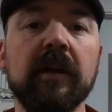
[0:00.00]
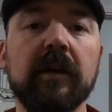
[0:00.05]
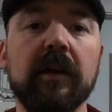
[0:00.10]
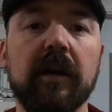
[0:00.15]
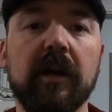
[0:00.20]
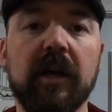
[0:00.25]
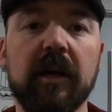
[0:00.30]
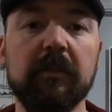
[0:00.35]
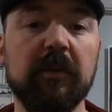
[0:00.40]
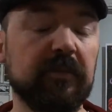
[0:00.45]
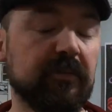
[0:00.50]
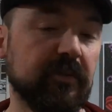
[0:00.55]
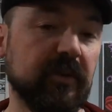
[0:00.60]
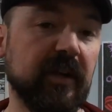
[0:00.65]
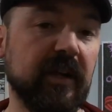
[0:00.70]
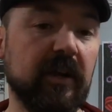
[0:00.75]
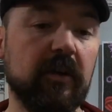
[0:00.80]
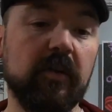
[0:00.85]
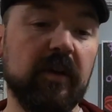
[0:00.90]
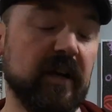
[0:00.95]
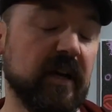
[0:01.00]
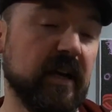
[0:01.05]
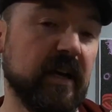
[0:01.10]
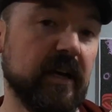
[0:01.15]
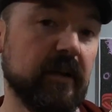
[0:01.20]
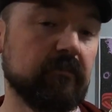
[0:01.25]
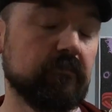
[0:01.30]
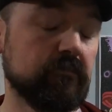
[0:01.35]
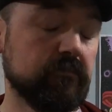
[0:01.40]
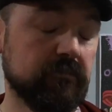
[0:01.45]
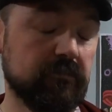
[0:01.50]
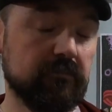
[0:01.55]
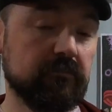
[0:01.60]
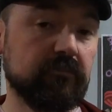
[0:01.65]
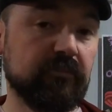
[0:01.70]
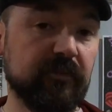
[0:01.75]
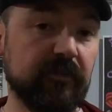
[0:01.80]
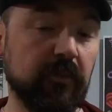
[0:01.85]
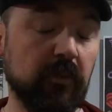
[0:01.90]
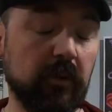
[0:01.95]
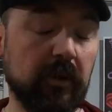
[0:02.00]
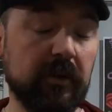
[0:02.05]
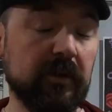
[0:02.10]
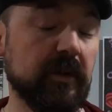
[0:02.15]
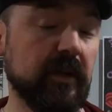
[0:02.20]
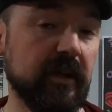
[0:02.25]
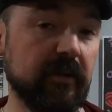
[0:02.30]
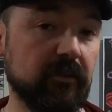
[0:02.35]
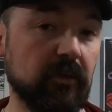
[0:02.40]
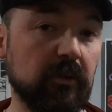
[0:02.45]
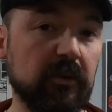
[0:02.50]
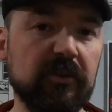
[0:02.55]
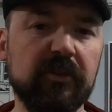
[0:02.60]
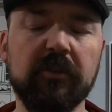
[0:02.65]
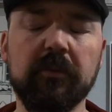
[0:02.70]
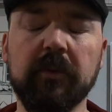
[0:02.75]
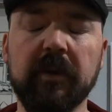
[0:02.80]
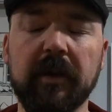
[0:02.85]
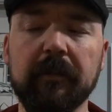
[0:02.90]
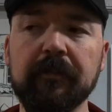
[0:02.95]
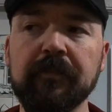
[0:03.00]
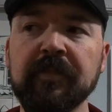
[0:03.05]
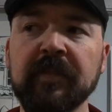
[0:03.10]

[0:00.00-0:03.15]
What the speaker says: But for now, I'm for it. I have no issues with that.